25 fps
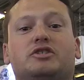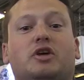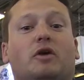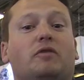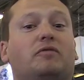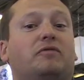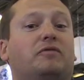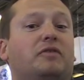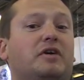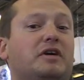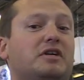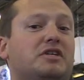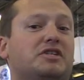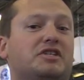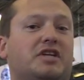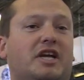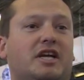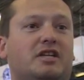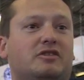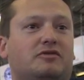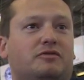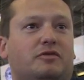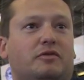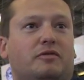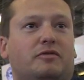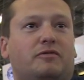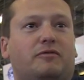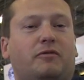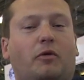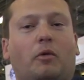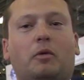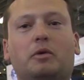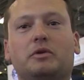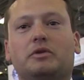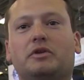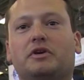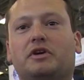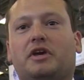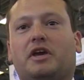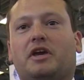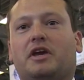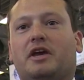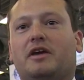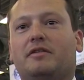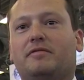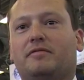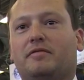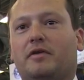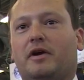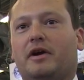So FLIR stands for
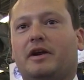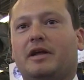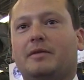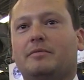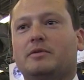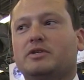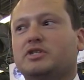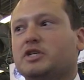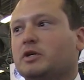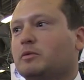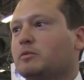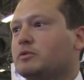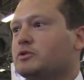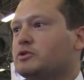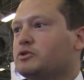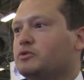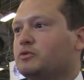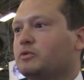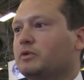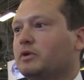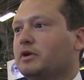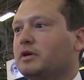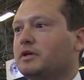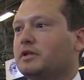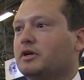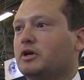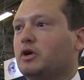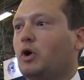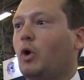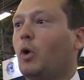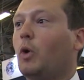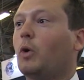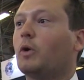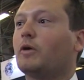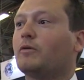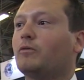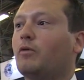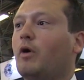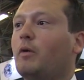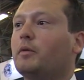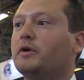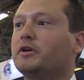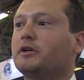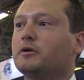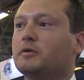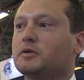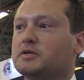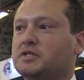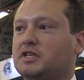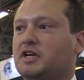Forward-Looking Infrared Imaging, which is really the core of what
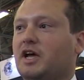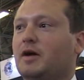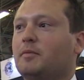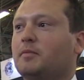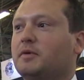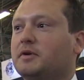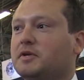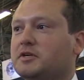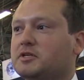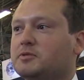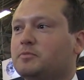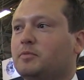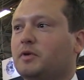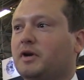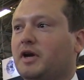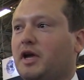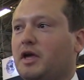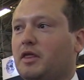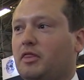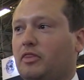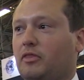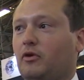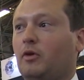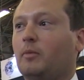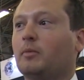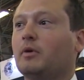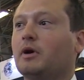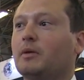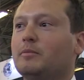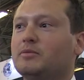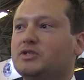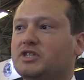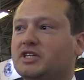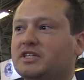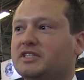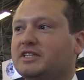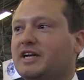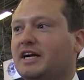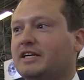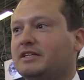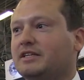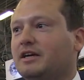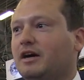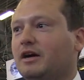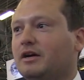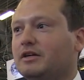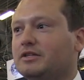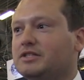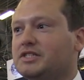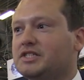we do as a company, is bringing thermal imaging
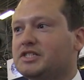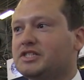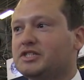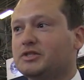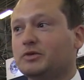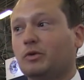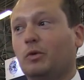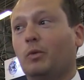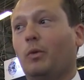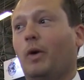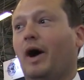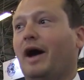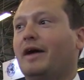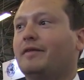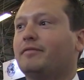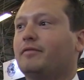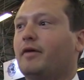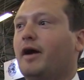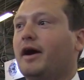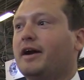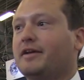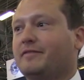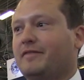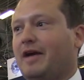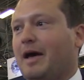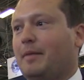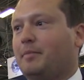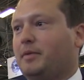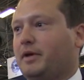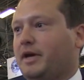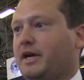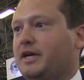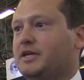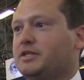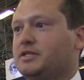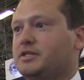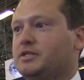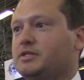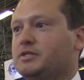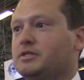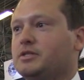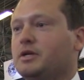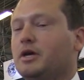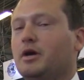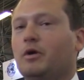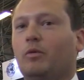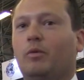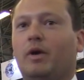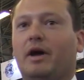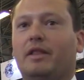technologies to a wide variety of applications,
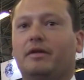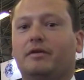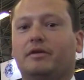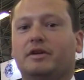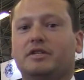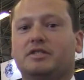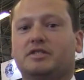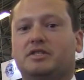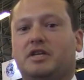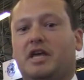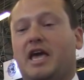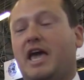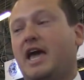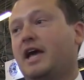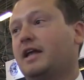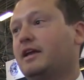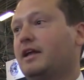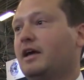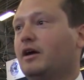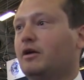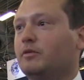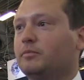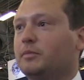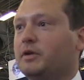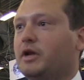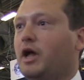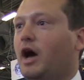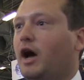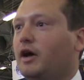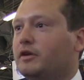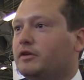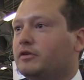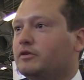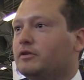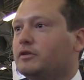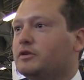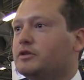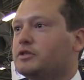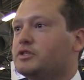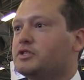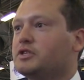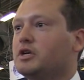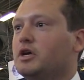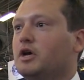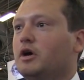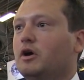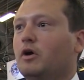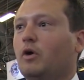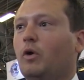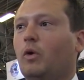whether it's handheld binoculars
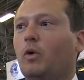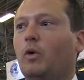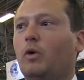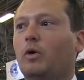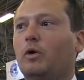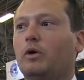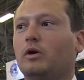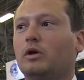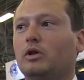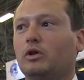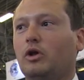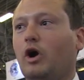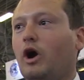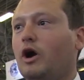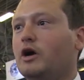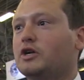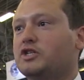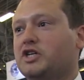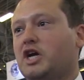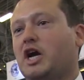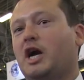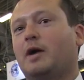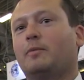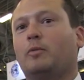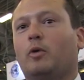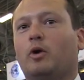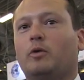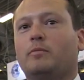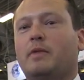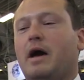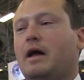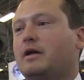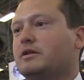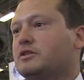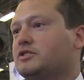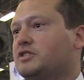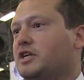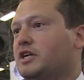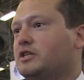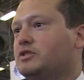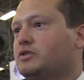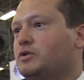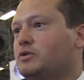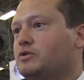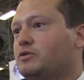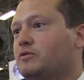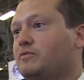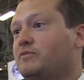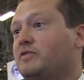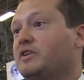or large airborne mounted
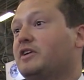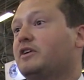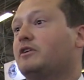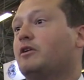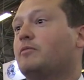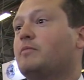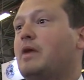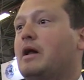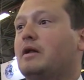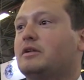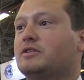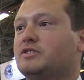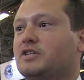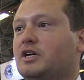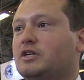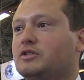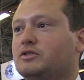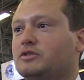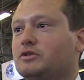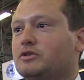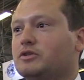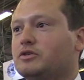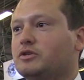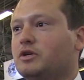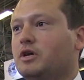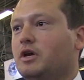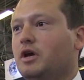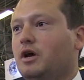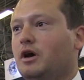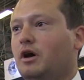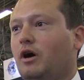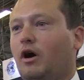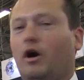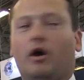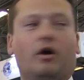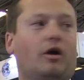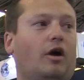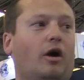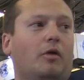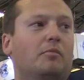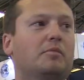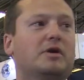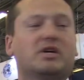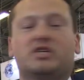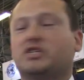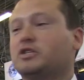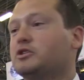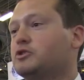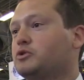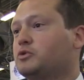sensors or vehicle mounted sensors. Our
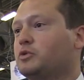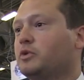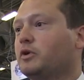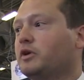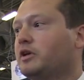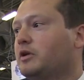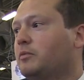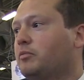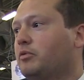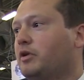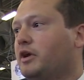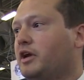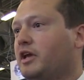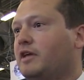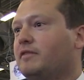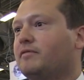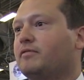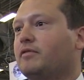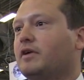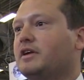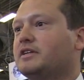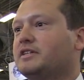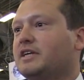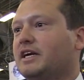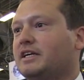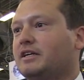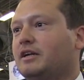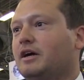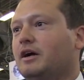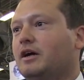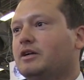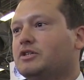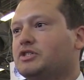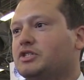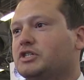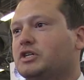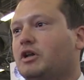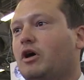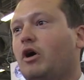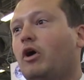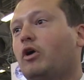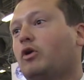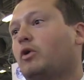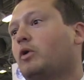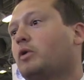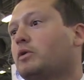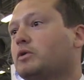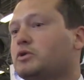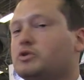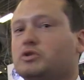mission is really to bring infrared technology into
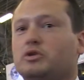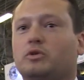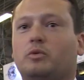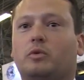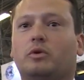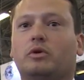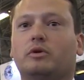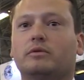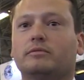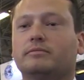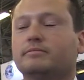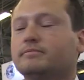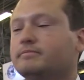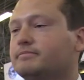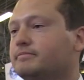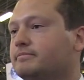all borders as well.